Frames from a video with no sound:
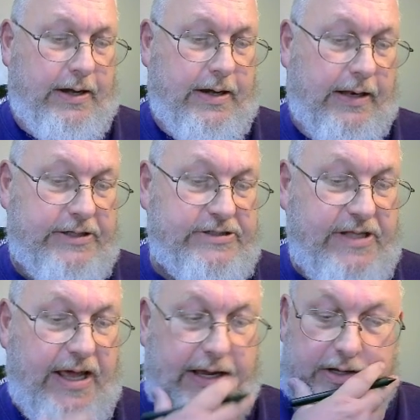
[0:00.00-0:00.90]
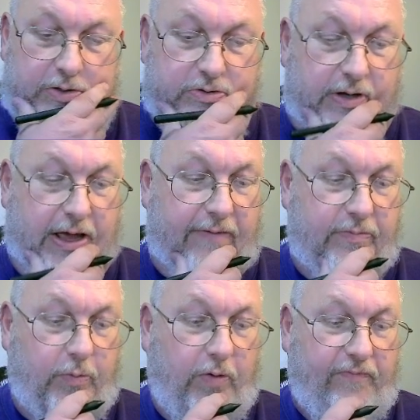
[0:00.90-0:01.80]
Now let's think. Who's going to have the
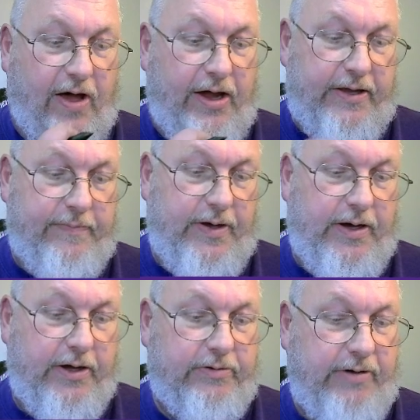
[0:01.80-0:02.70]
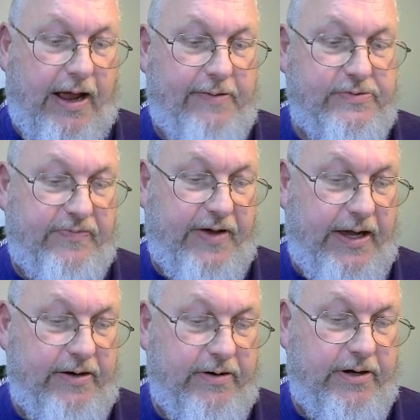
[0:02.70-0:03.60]
more volume? 100 grams of
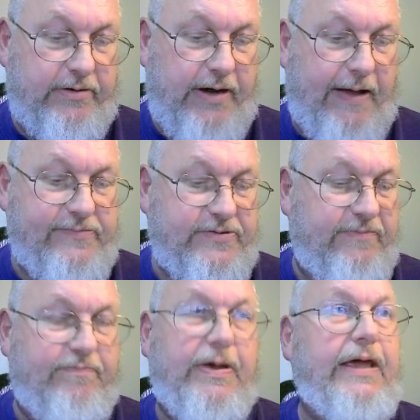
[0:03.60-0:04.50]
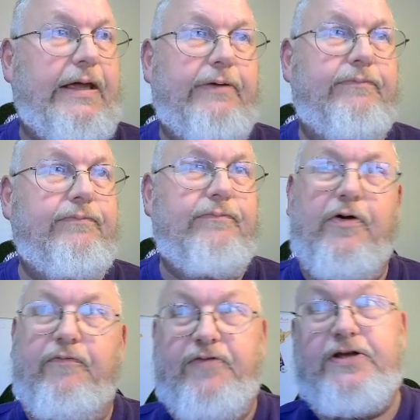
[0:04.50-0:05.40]
A or 100 grams of B?
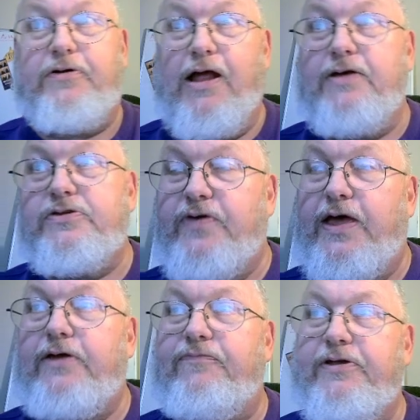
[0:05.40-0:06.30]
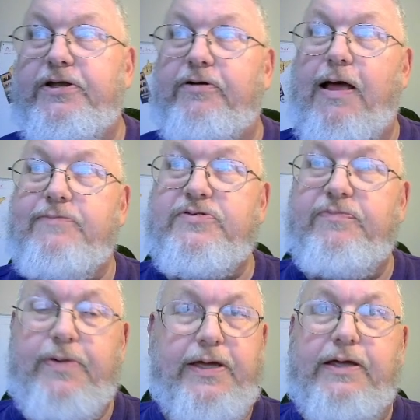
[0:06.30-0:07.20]
50 grams of A or 50 grams of
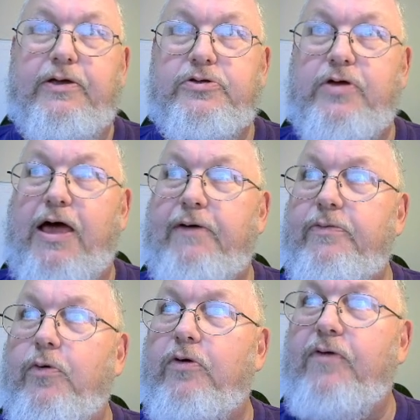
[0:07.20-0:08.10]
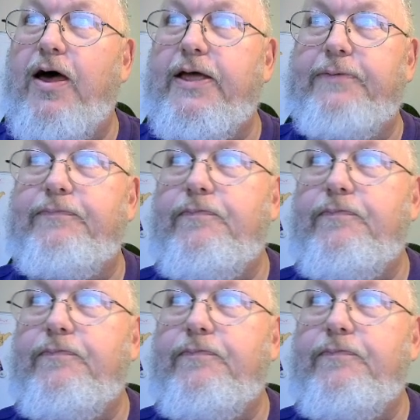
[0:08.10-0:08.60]
B? Who's going to have the more volume?